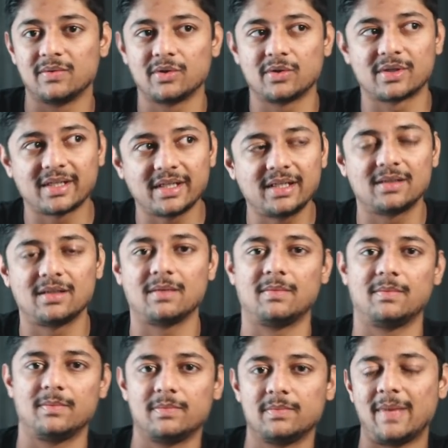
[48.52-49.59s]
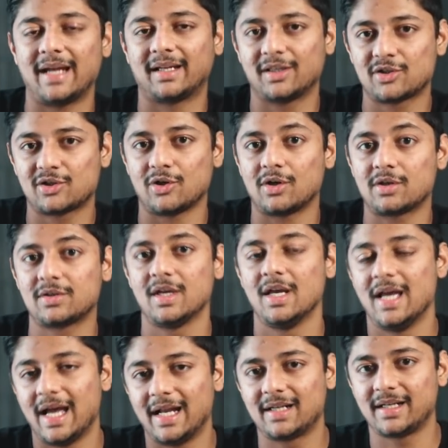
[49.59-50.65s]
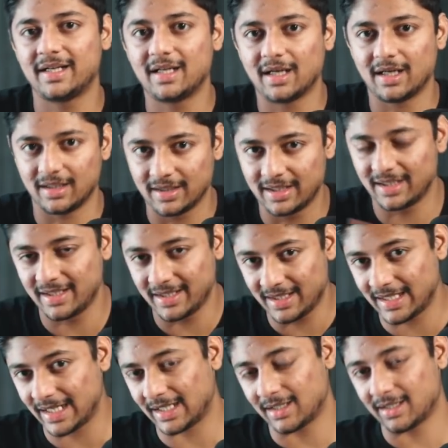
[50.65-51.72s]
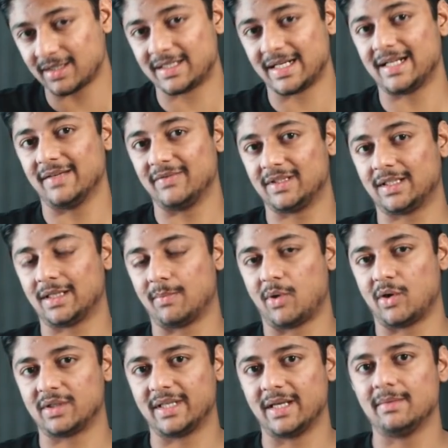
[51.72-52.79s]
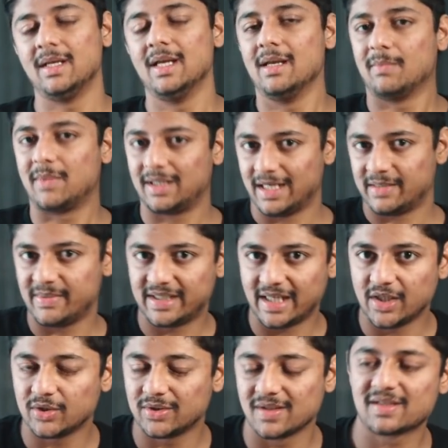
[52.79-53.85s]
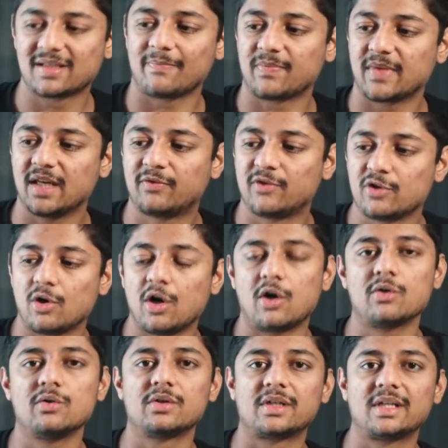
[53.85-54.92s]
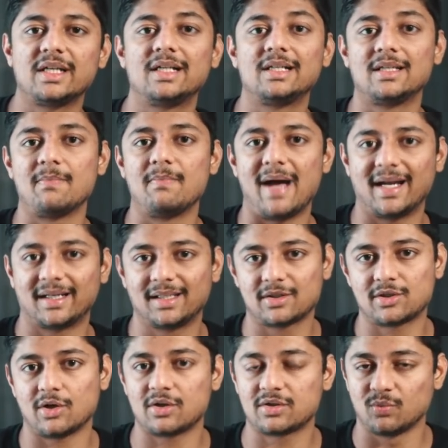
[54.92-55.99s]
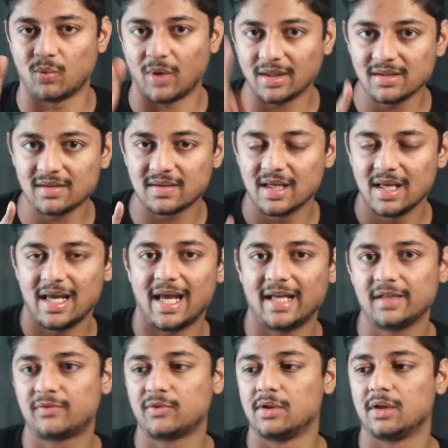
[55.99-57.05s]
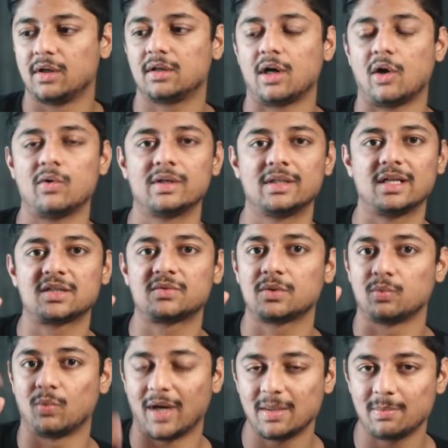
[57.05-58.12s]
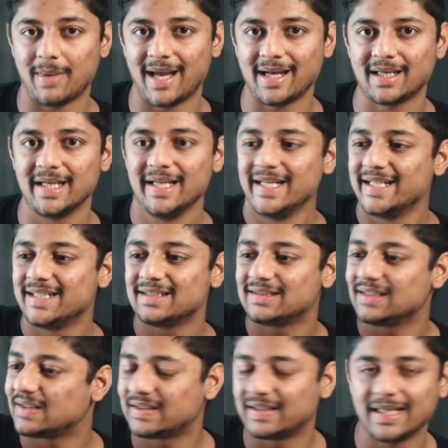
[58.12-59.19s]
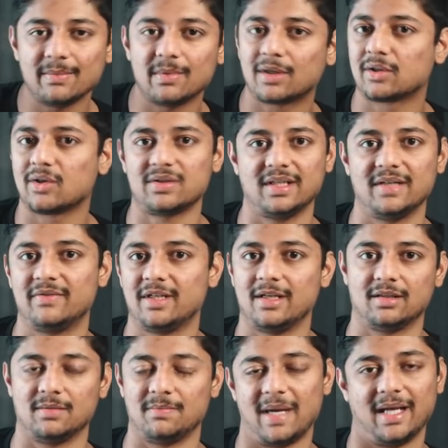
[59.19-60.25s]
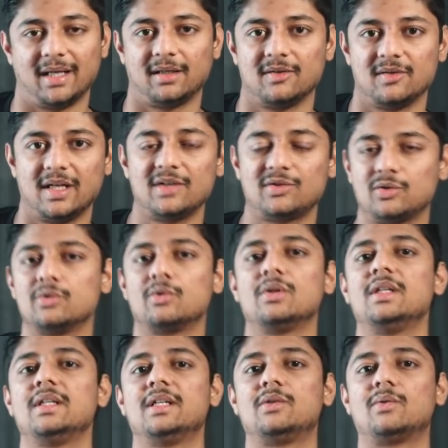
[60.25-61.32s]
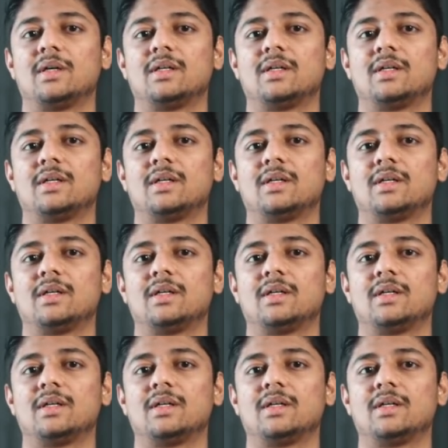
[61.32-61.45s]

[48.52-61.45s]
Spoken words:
read the banking stocks and read and understand everything about them. But let me tell you this: if you know how to read the banking stocks once, and if you learn how it does with one bank, it is the same across every other bank, right? So you only need to